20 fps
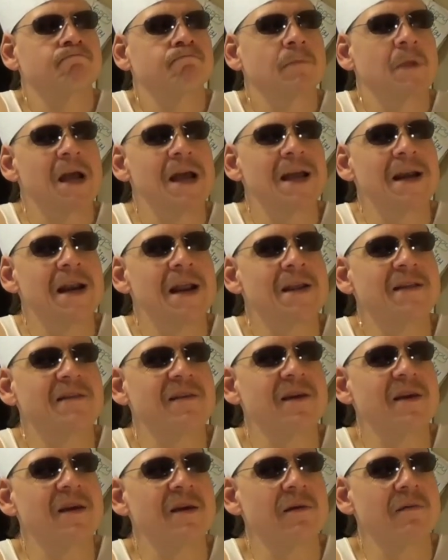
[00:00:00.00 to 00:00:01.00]
I had an
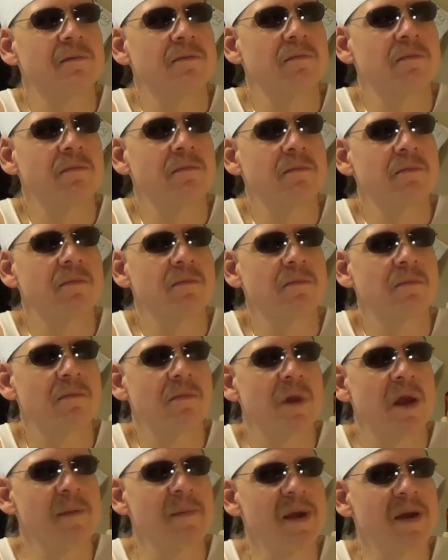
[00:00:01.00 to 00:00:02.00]
idea.
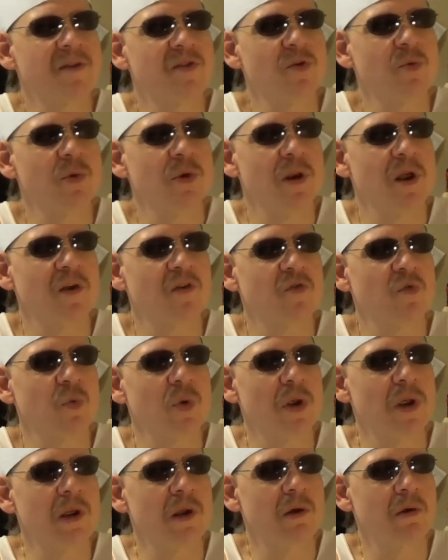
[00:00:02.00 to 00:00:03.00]
I may do it next
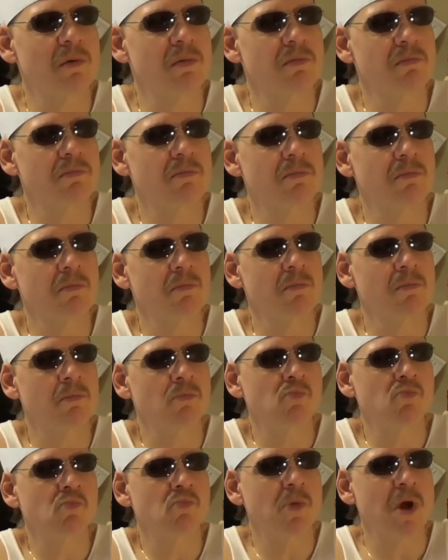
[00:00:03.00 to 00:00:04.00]
week,
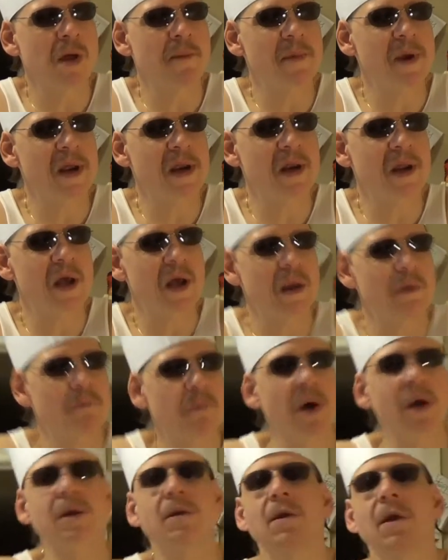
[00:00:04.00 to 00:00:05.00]
I may not,
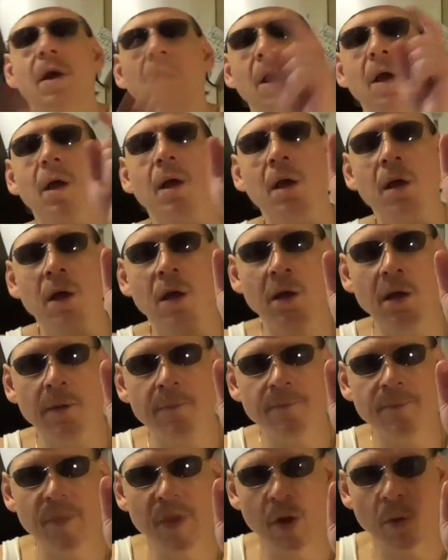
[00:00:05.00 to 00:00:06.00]
but
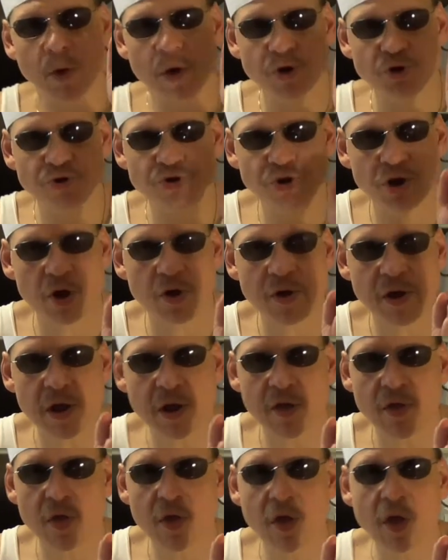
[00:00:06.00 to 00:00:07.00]
I want to show
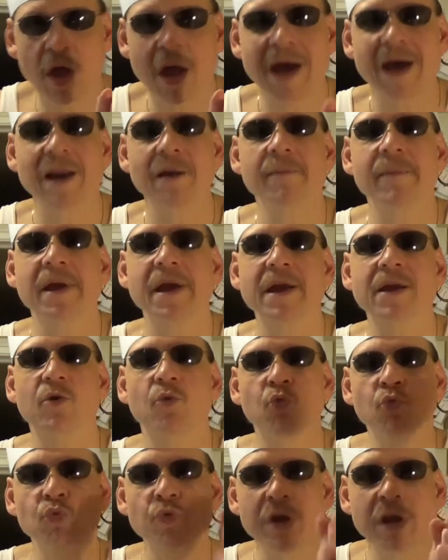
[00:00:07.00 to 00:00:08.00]
you how to make
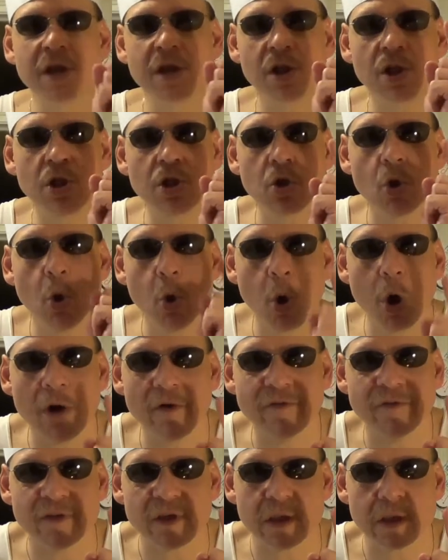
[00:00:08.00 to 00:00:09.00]
real
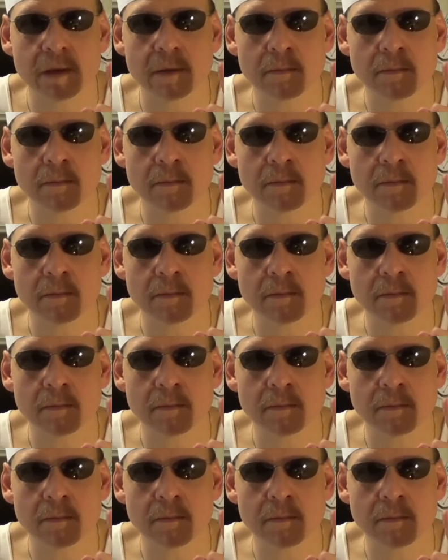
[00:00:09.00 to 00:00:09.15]
coffee.